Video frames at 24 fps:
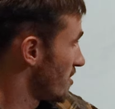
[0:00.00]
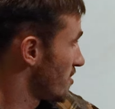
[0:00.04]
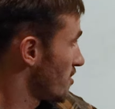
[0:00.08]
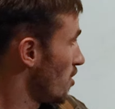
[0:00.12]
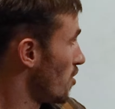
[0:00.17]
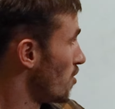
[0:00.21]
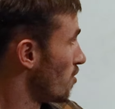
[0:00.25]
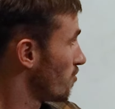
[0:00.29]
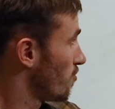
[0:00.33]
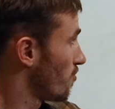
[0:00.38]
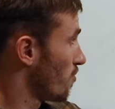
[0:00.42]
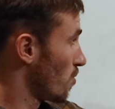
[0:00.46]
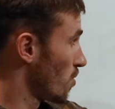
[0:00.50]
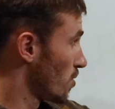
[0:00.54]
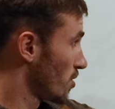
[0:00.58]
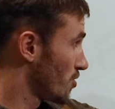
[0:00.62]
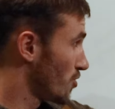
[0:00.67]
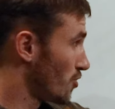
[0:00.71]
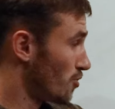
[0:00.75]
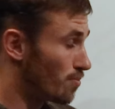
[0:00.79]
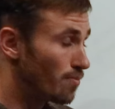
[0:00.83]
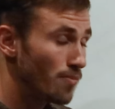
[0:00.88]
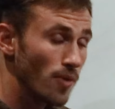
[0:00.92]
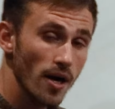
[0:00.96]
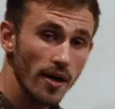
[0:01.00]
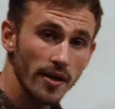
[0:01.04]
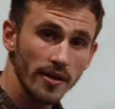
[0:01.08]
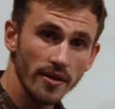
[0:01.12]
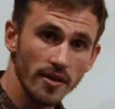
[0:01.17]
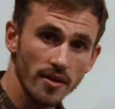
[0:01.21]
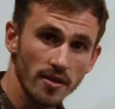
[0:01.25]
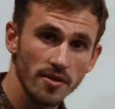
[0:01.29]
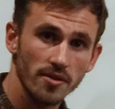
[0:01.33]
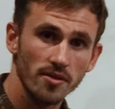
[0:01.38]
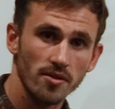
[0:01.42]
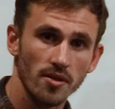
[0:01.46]
this
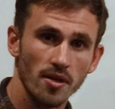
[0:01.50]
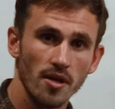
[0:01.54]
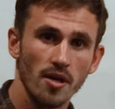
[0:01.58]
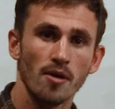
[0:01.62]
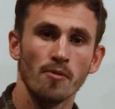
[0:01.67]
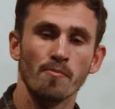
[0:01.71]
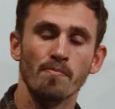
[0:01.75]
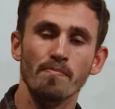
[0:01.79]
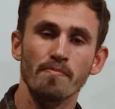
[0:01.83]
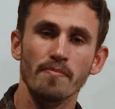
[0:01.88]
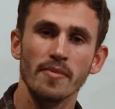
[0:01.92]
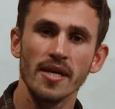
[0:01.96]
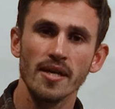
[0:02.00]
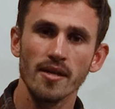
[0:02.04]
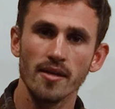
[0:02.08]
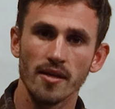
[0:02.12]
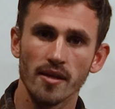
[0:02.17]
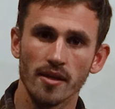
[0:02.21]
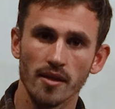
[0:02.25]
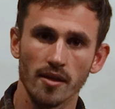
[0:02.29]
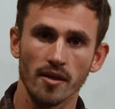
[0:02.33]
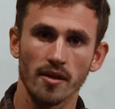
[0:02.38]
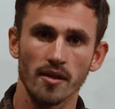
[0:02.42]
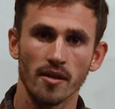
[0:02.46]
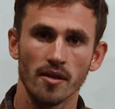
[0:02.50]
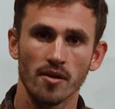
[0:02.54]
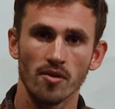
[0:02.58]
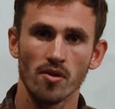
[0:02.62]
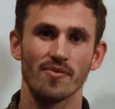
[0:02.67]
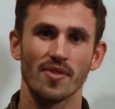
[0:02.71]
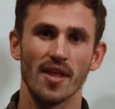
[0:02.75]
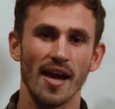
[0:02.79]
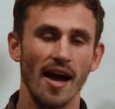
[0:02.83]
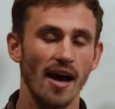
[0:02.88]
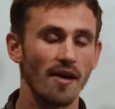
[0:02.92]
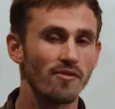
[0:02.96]
O42-, meaning
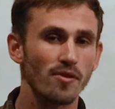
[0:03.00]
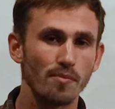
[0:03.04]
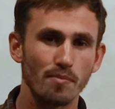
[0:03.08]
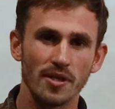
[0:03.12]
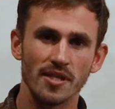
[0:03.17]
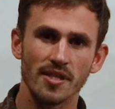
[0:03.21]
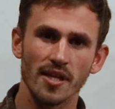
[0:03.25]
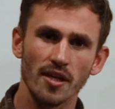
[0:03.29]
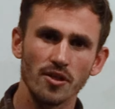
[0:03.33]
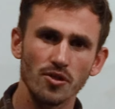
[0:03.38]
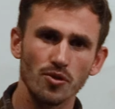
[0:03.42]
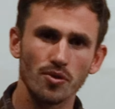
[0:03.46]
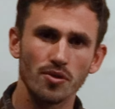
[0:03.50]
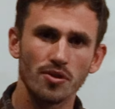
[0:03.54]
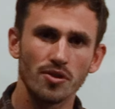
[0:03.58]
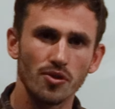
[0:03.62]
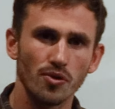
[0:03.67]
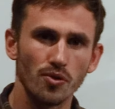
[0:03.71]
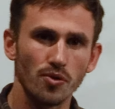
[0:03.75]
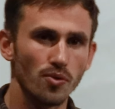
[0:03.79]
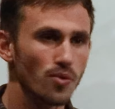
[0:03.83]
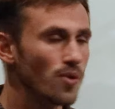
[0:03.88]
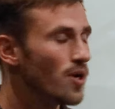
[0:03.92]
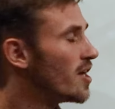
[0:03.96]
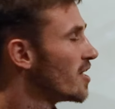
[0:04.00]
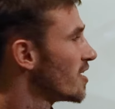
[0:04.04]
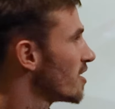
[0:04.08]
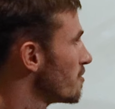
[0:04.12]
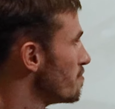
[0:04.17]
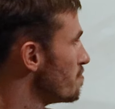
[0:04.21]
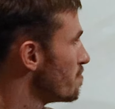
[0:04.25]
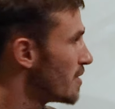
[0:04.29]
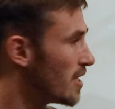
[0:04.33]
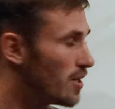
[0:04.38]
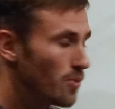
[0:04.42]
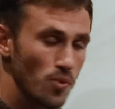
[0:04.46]
they have the potential to
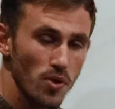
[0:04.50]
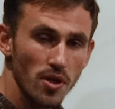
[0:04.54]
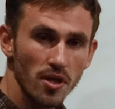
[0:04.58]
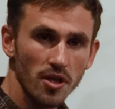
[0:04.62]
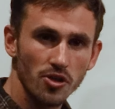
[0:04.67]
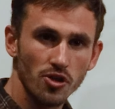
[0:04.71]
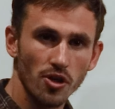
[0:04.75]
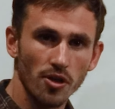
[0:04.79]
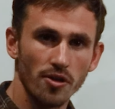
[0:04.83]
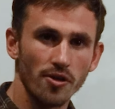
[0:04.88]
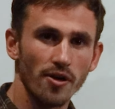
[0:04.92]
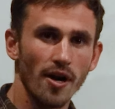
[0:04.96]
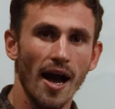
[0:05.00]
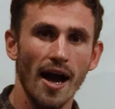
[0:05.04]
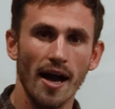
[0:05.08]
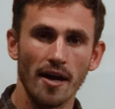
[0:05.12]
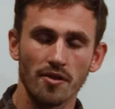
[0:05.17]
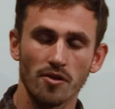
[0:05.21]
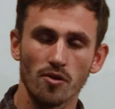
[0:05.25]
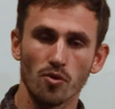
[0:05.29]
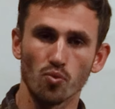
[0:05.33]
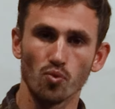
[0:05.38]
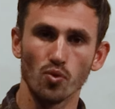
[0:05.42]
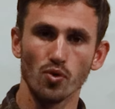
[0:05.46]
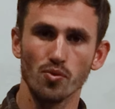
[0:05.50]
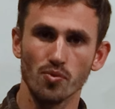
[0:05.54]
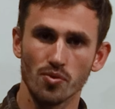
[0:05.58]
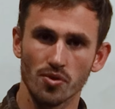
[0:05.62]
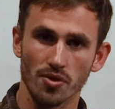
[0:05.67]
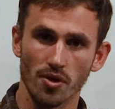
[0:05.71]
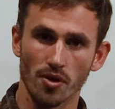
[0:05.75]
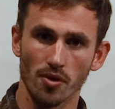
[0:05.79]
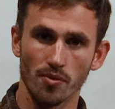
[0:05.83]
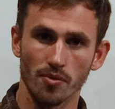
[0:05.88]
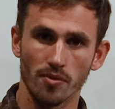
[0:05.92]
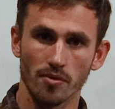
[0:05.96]
compete with each other at the root
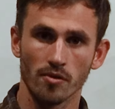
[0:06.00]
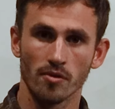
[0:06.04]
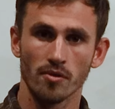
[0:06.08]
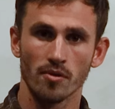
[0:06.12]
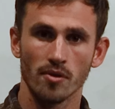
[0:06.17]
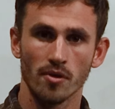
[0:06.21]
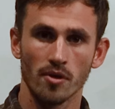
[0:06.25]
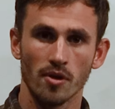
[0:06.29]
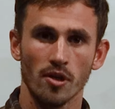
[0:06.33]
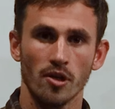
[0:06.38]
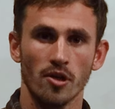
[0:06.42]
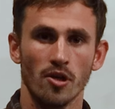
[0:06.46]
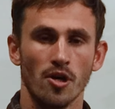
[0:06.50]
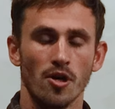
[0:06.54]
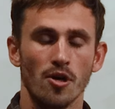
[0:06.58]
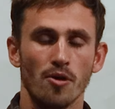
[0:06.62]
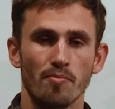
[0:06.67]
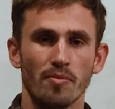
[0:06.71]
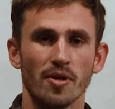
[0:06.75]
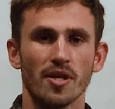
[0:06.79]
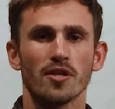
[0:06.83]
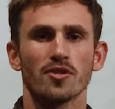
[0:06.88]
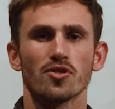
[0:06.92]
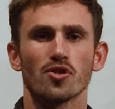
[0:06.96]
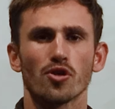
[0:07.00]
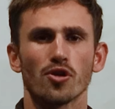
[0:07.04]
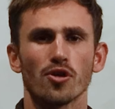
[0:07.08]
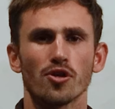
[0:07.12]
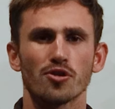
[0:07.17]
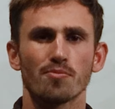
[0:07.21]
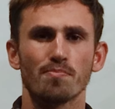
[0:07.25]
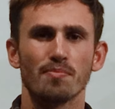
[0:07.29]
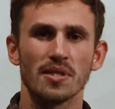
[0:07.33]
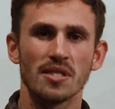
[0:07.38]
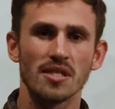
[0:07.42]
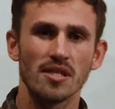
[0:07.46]
zone because there are
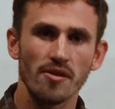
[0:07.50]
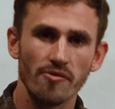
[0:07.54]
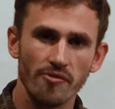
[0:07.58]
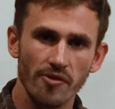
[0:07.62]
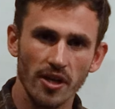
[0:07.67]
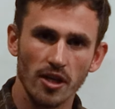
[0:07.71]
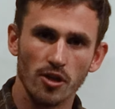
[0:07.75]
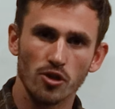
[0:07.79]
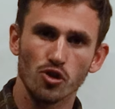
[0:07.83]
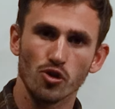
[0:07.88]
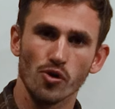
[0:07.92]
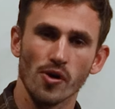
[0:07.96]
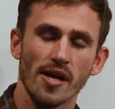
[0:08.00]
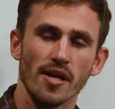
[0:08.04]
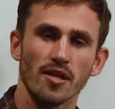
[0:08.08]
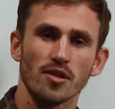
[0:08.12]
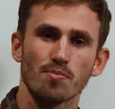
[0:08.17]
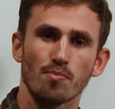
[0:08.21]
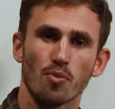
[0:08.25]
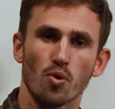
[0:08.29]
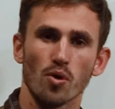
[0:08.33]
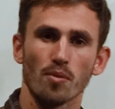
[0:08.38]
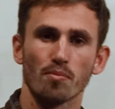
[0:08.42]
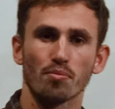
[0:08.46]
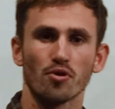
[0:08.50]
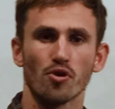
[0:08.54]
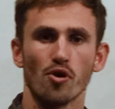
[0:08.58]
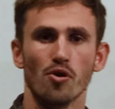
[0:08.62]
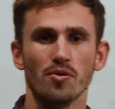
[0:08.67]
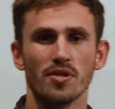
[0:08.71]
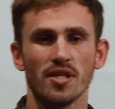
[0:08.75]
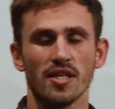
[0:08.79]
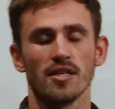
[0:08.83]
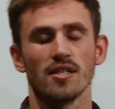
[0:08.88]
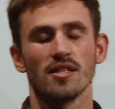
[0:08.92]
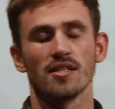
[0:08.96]
specific transport
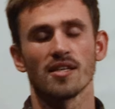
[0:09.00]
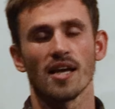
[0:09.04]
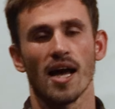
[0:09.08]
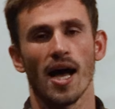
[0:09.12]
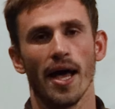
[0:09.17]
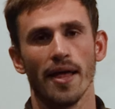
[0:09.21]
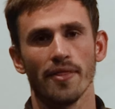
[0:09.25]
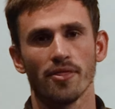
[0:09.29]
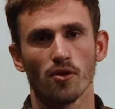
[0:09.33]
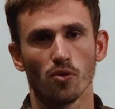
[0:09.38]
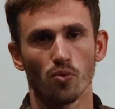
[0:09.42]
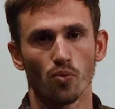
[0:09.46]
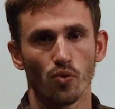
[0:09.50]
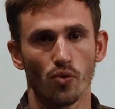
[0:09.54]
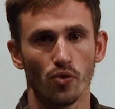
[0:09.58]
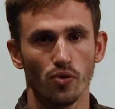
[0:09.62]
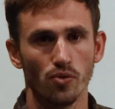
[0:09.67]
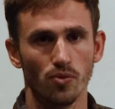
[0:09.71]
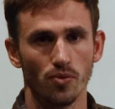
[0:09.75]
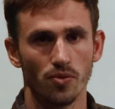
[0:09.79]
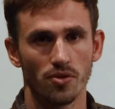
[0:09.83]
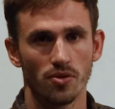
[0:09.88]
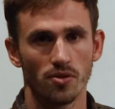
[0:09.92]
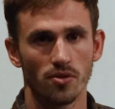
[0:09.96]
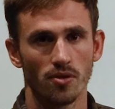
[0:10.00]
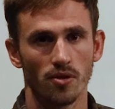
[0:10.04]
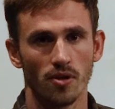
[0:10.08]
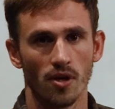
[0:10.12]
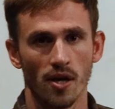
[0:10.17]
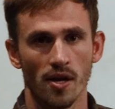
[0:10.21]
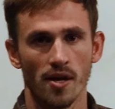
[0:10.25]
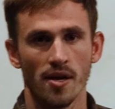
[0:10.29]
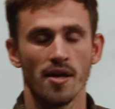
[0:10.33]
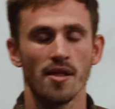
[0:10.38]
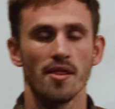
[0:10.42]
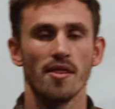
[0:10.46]
proteins at the roots
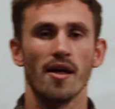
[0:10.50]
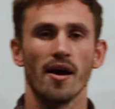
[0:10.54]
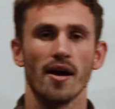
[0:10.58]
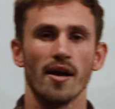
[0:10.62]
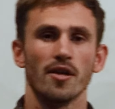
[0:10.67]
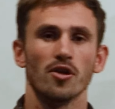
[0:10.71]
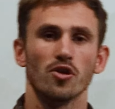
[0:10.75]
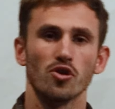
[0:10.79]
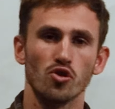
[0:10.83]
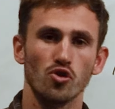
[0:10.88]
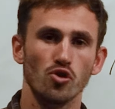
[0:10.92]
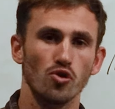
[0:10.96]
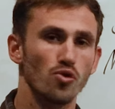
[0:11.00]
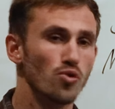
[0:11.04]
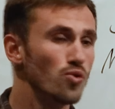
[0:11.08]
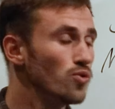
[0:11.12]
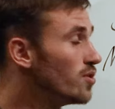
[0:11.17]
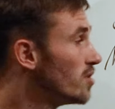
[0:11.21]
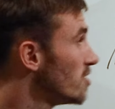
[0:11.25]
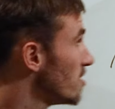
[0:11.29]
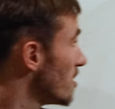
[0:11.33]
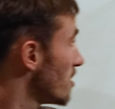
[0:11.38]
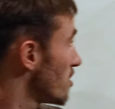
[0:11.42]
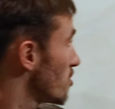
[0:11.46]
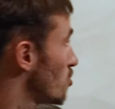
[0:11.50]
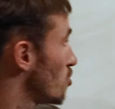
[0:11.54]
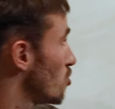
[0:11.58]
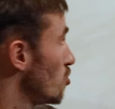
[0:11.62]
that use this